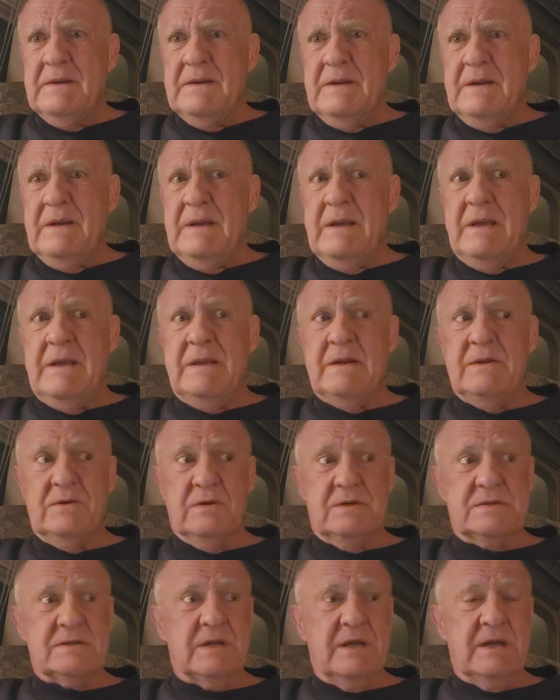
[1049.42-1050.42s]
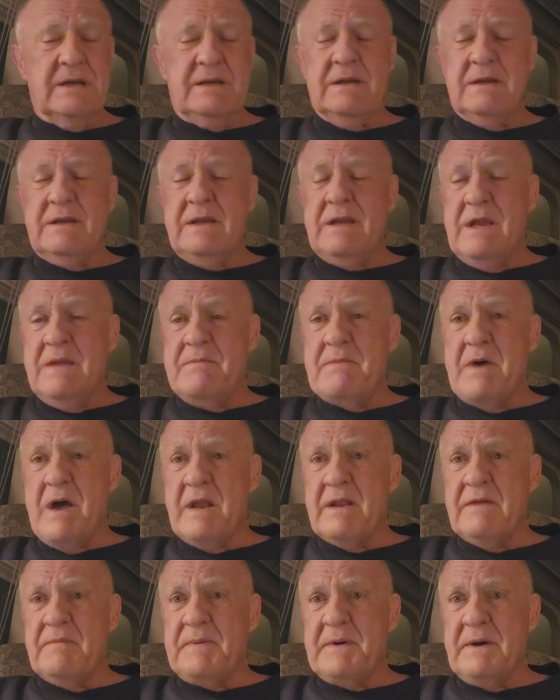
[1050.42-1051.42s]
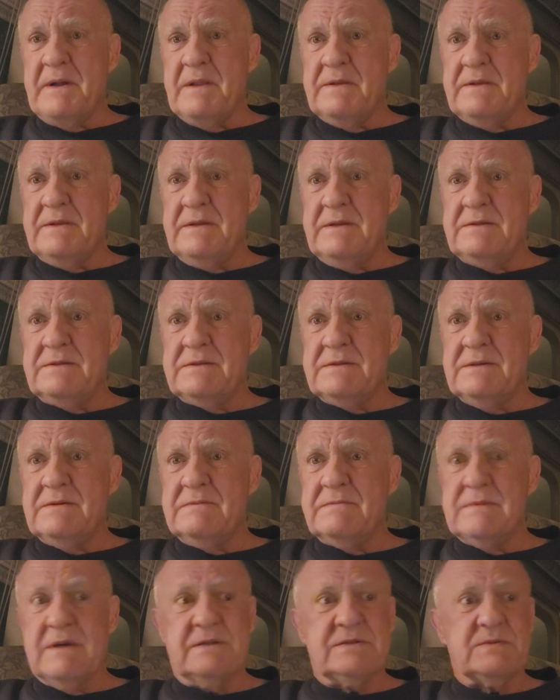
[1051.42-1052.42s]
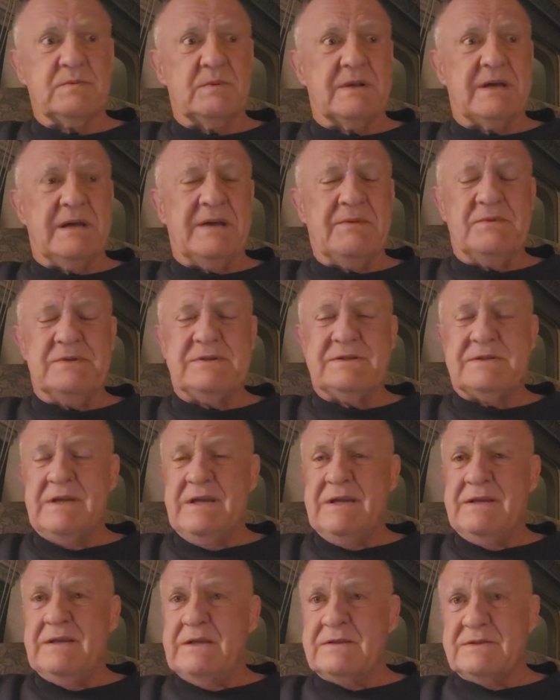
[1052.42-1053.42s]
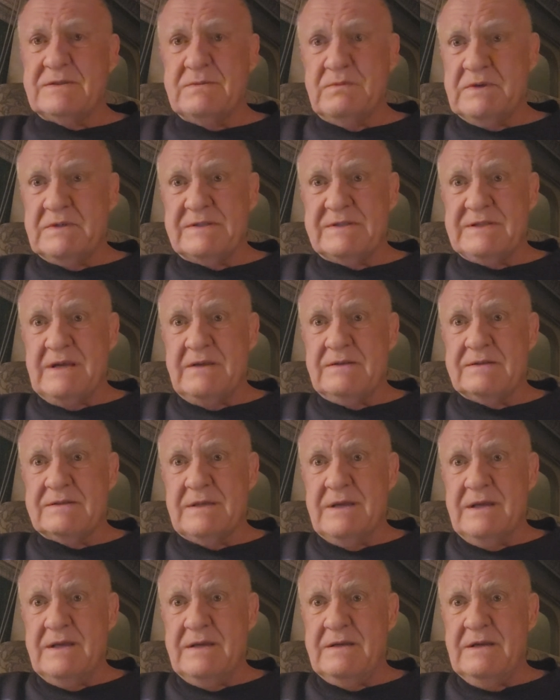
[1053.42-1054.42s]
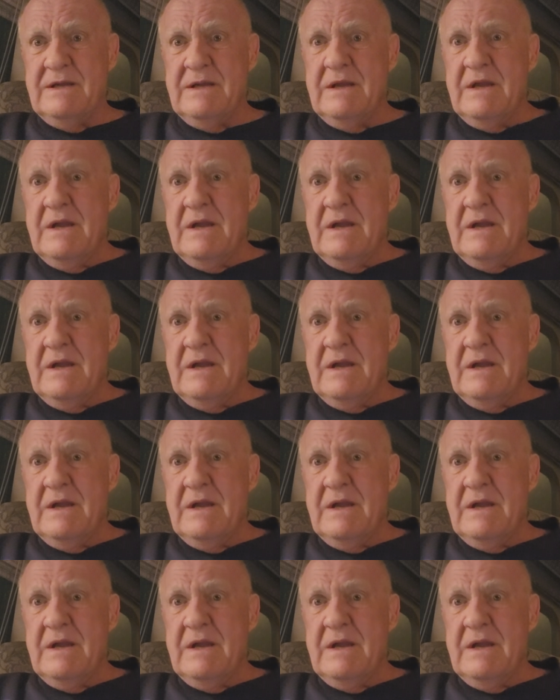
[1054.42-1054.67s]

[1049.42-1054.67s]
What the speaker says: And it looks like it came out of Polynesia. That's what I was saying. That's what it sounds like.